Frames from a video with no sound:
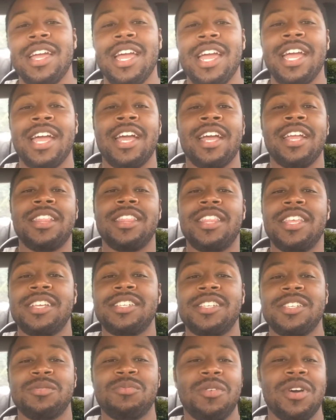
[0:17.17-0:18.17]
and
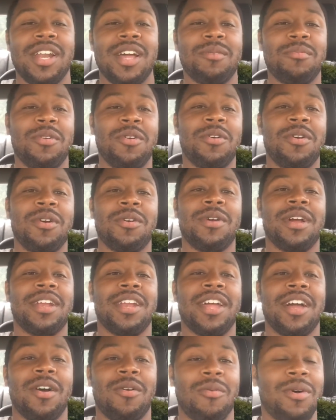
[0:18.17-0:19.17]
this is what I'm doing
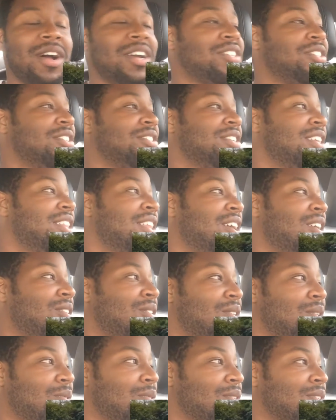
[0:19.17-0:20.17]
right now. While she's in
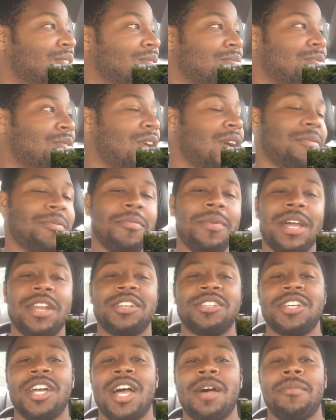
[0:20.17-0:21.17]
there doing some crap
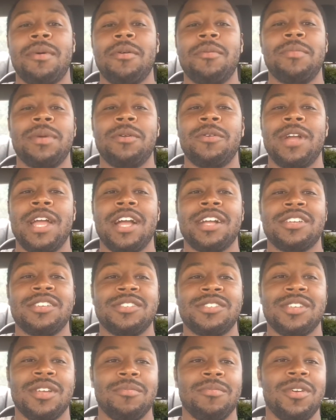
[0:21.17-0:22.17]
about a job, I'm gonna be
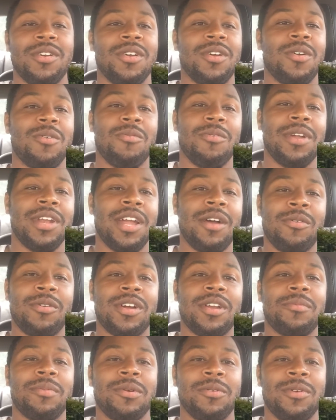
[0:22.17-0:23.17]
reacting to something. Right now,
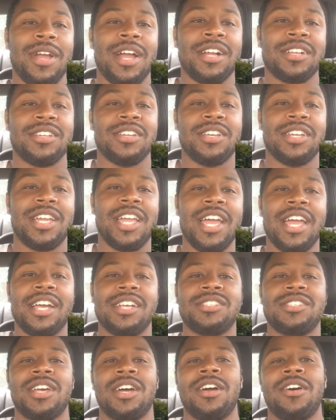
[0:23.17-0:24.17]
we're gonna be reacting to
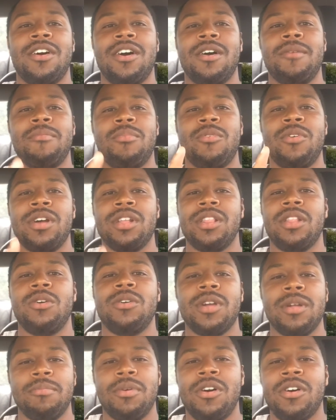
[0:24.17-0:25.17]
KSI On Point
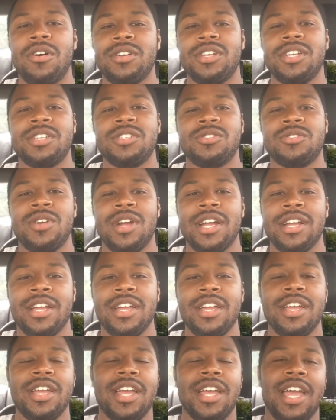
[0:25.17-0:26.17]
Logan Paul diss track,
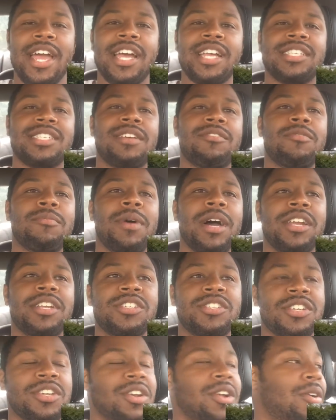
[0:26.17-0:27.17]
as
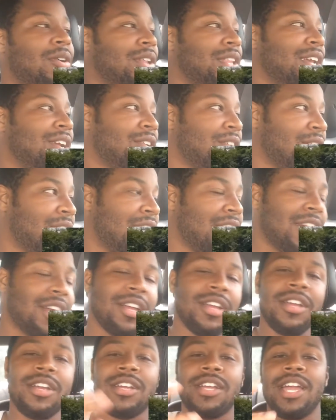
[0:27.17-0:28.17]
everybody should know on the internet.
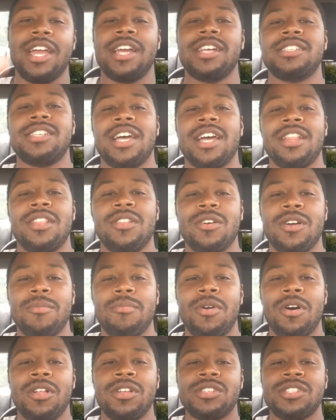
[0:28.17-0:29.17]
KSI and
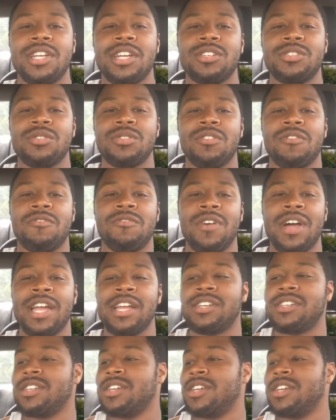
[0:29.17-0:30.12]
Logan Paul are scheduled to fight